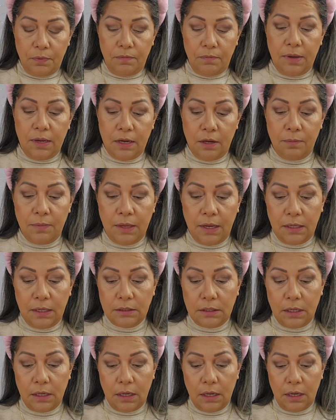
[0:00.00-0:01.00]
of makeup that
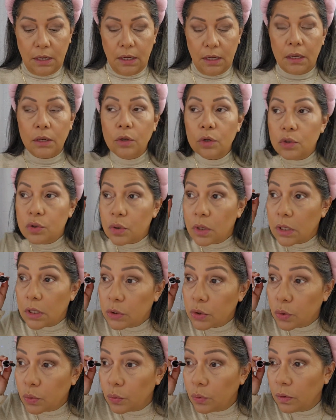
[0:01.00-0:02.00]
I usually
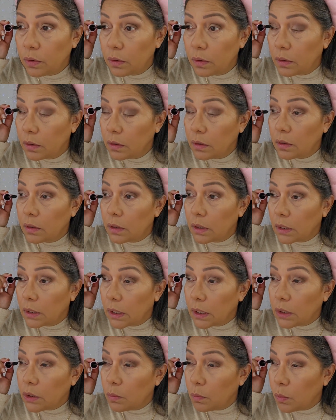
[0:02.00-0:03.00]
do
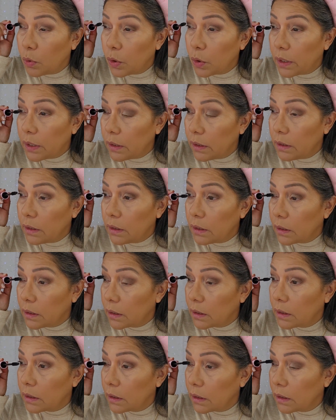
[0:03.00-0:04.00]
in the morning
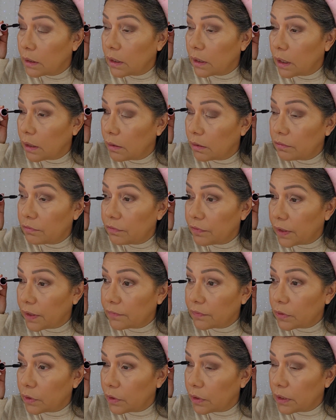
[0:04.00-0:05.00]
around
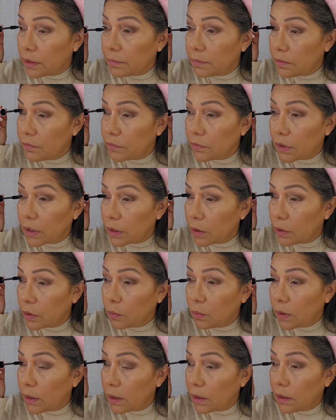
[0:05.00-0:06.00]
5:30 before I go to
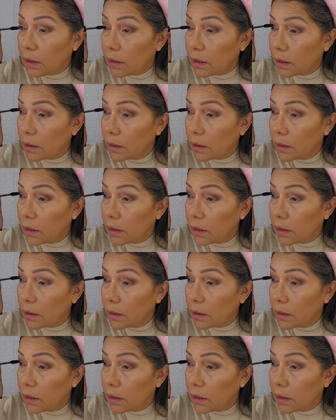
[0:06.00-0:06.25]
work.